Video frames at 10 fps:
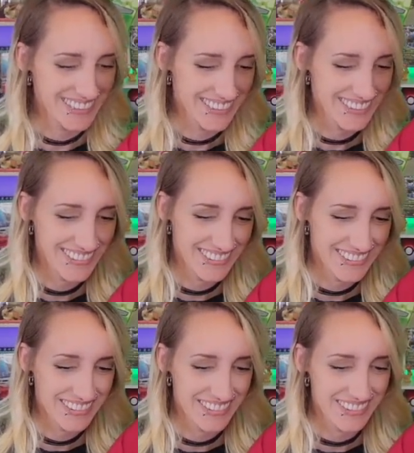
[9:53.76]

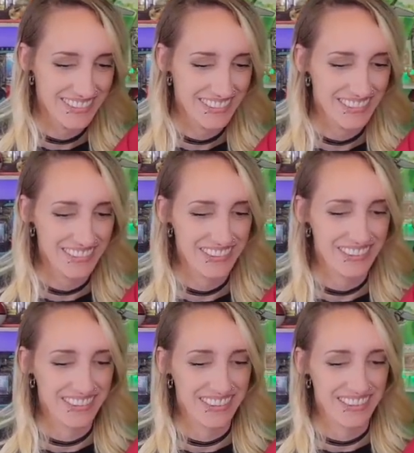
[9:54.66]

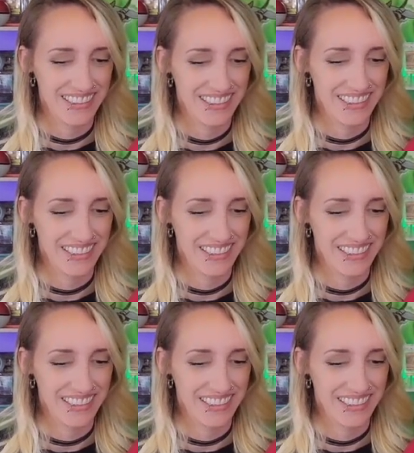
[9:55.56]
No words are spoken by the person on screen.